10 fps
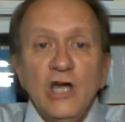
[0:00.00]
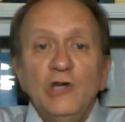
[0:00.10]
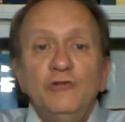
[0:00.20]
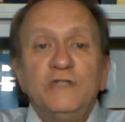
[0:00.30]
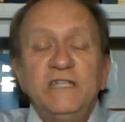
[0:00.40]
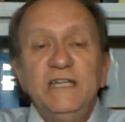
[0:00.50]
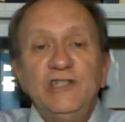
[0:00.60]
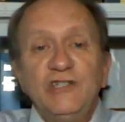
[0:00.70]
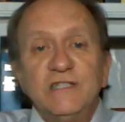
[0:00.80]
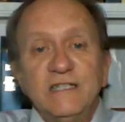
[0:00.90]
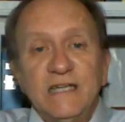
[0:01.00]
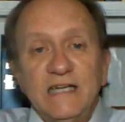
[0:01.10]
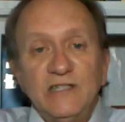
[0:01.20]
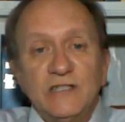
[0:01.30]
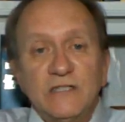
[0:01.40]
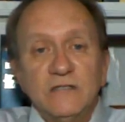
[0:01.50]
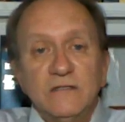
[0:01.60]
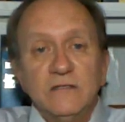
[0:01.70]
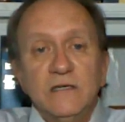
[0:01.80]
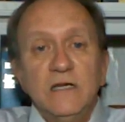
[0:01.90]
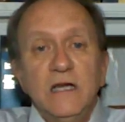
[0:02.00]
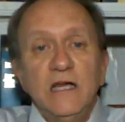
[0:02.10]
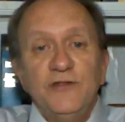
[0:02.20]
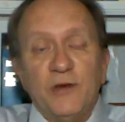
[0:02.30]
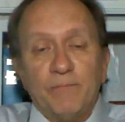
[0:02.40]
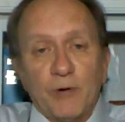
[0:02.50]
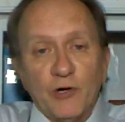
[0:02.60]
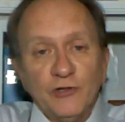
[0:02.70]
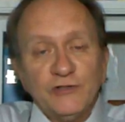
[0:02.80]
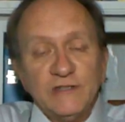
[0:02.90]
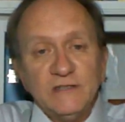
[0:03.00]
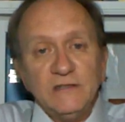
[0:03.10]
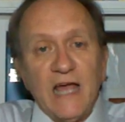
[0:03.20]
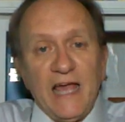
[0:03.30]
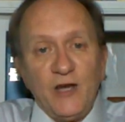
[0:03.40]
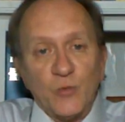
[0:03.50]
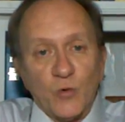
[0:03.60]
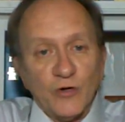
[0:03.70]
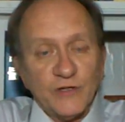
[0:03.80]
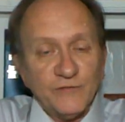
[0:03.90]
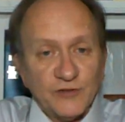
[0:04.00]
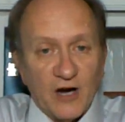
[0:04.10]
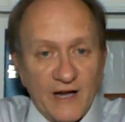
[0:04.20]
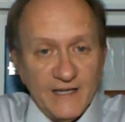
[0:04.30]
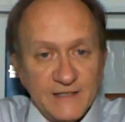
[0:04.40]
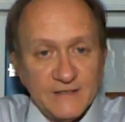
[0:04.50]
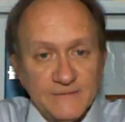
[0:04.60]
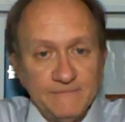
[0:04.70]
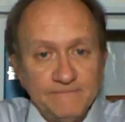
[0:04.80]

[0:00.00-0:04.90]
who teaches against the person and work of Christ.